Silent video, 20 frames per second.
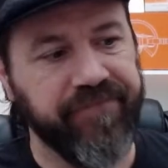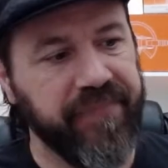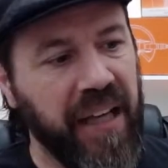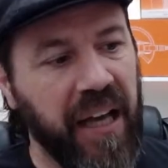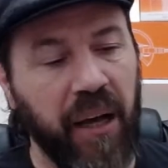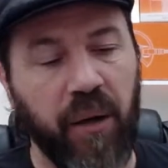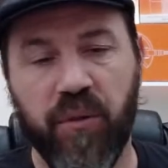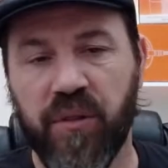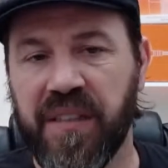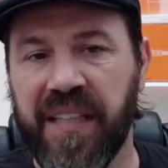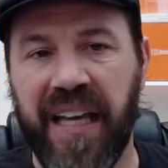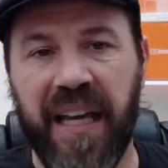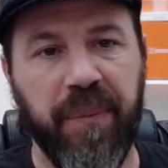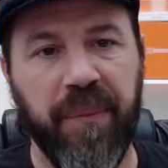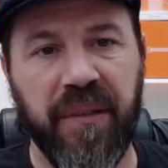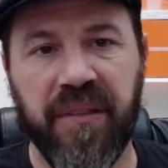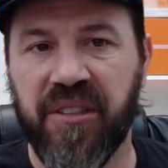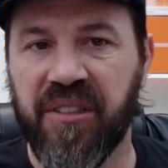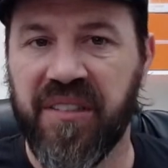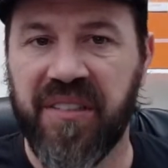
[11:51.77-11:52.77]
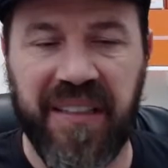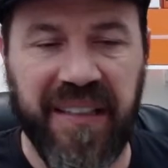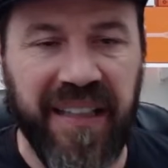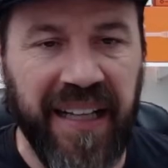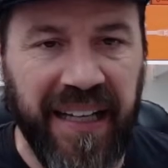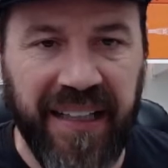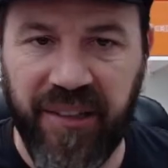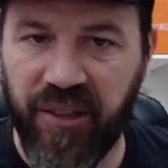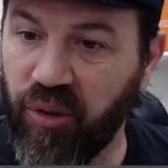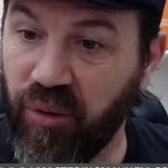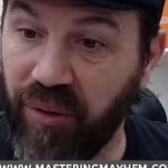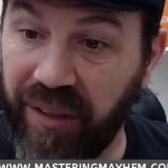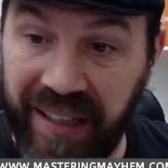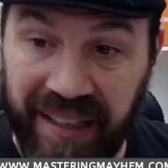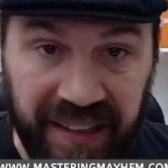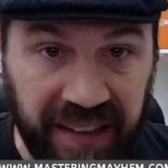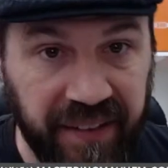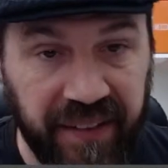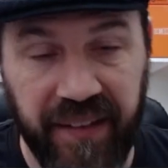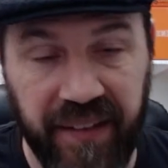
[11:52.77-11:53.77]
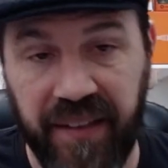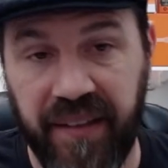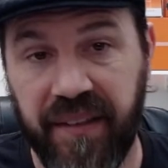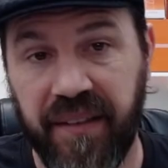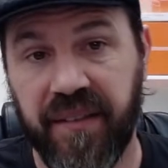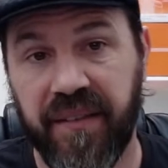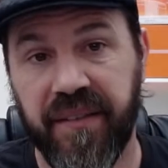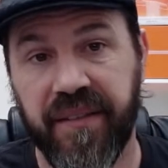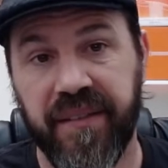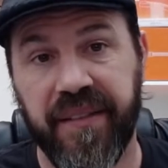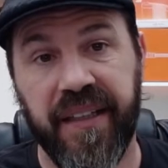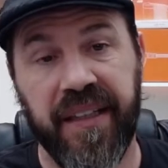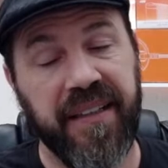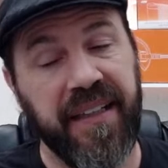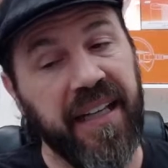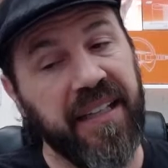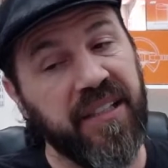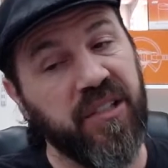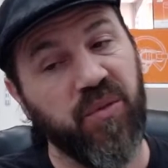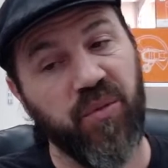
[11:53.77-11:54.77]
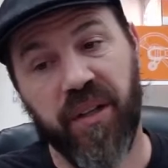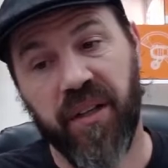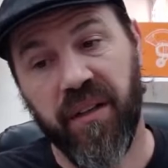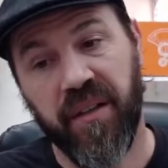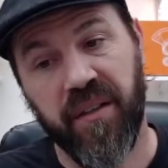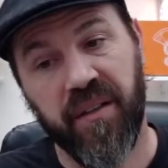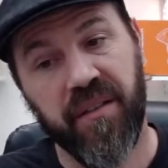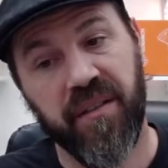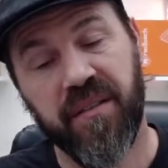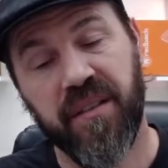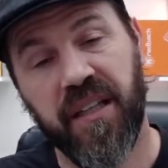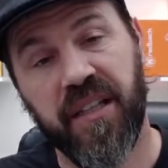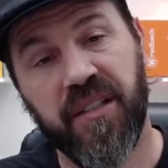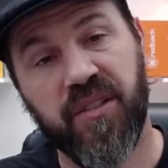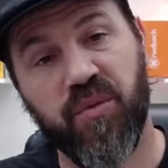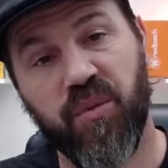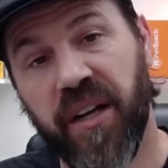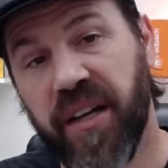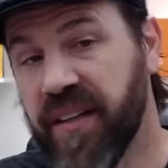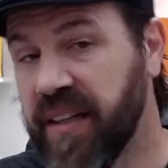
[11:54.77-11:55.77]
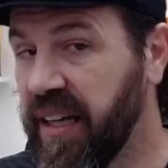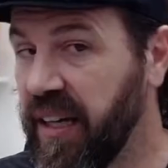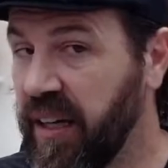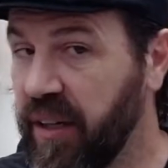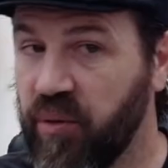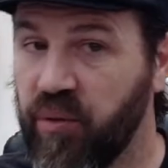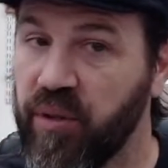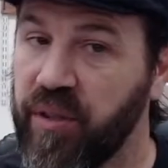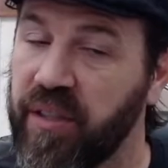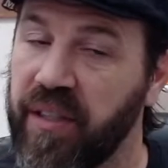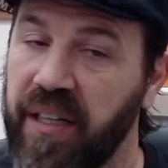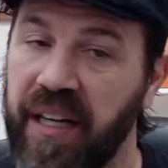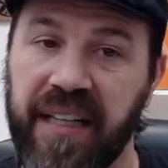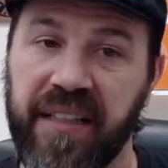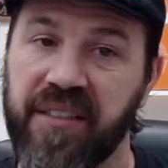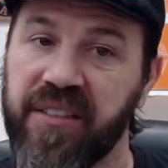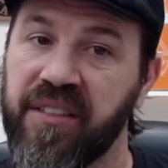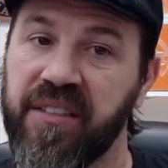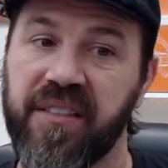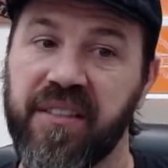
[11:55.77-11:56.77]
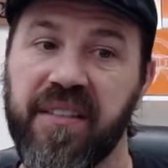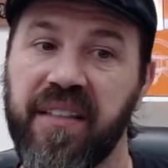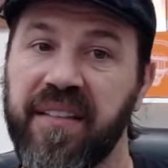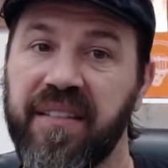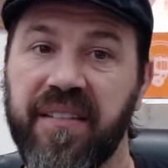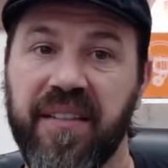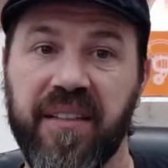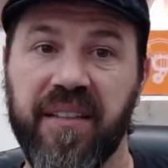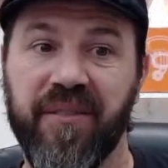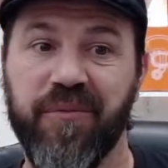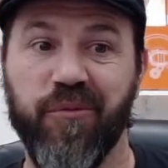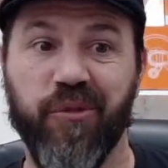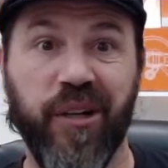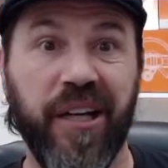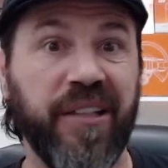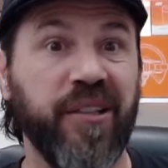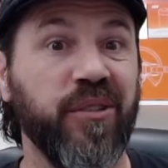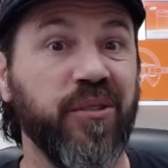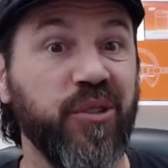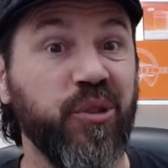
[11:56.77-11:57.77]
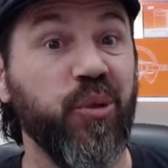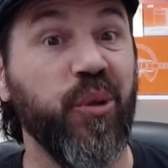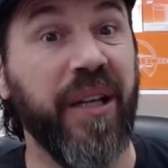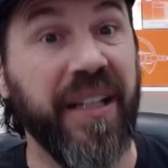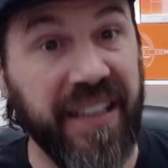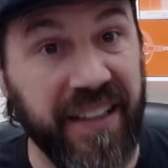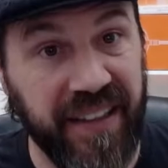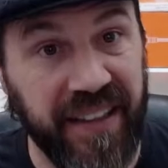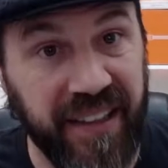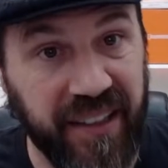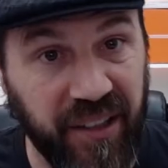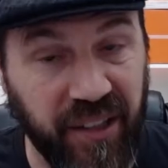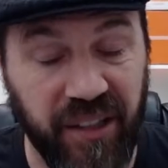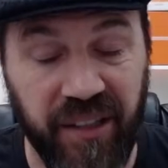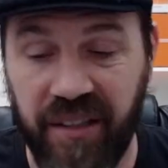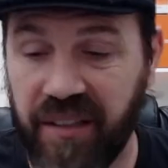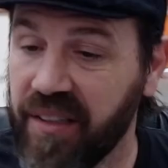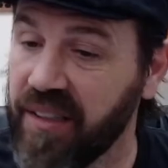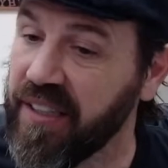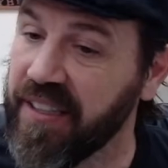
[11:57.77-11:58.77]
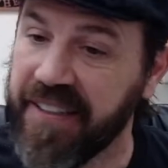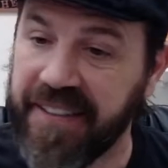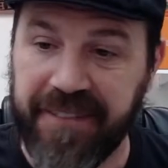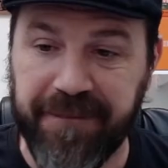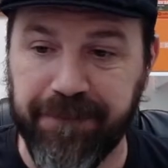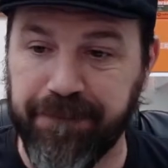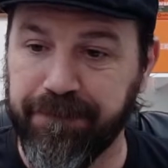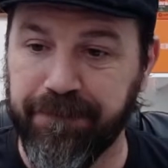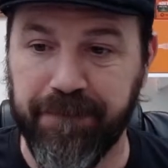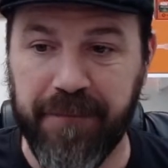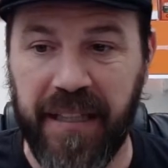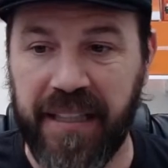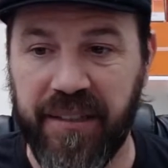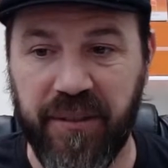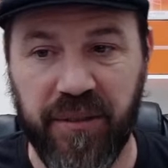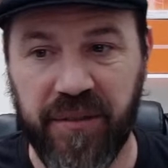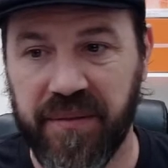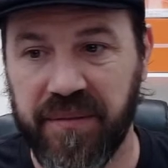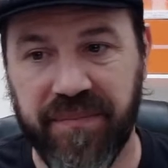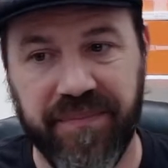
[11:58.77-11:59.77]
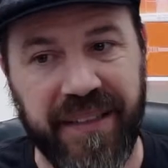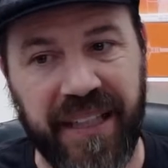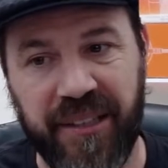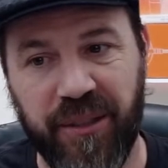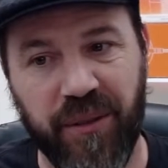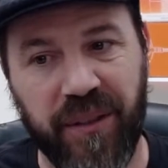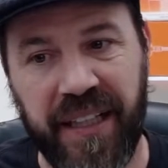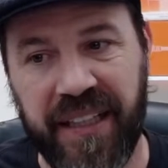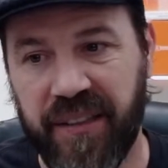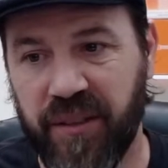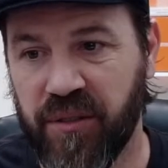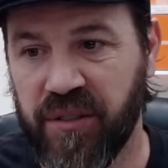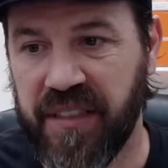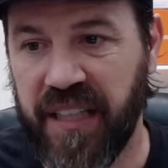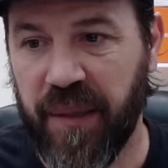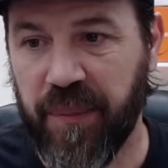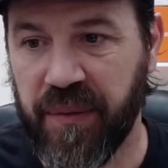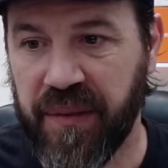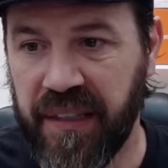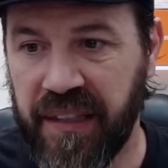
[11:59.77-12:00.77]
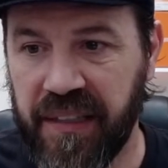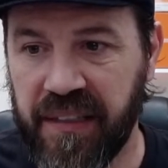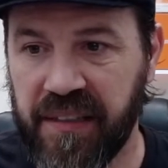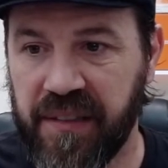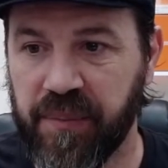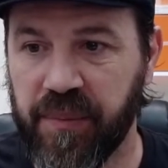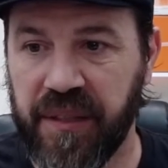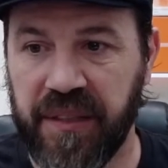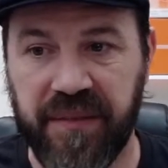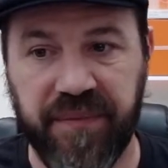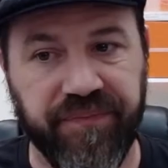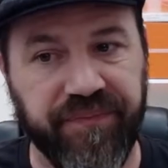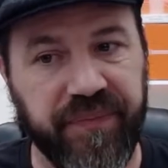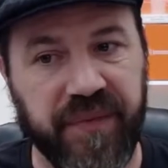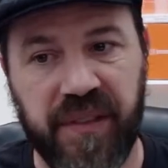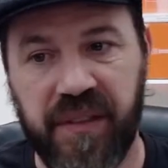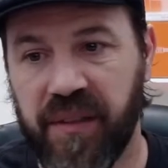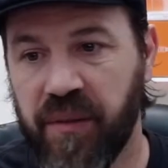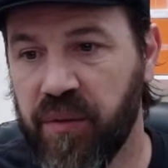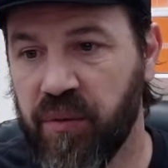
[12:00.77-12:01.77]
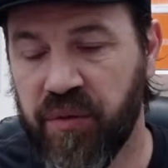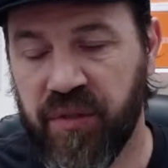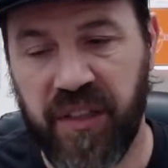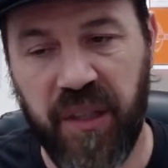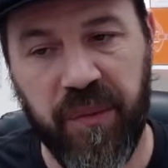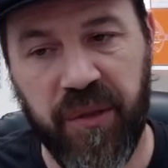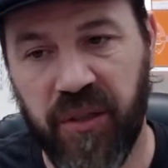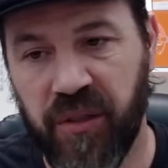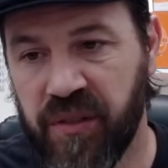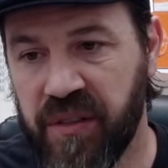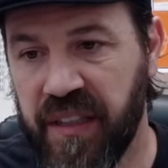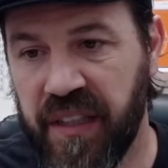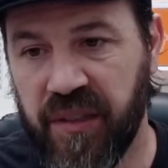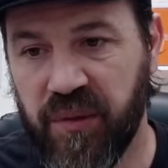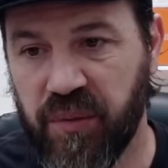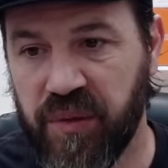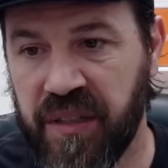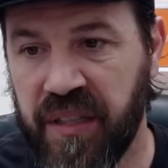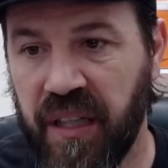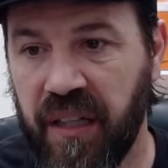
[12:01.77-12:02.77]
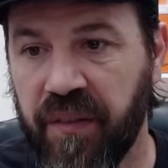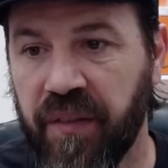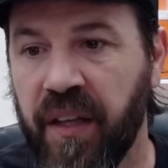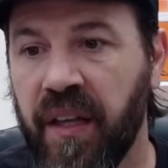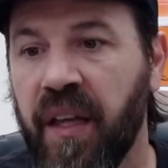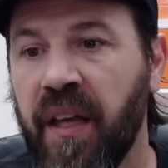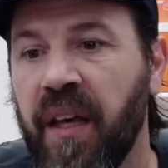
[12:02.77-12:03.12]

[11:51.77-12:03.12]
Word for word: I was happy just to not do anything and that's rare. It's rare now where I just where I don't do anything at all. Mm, I don't I don't like those type of days, but some of those days were tough.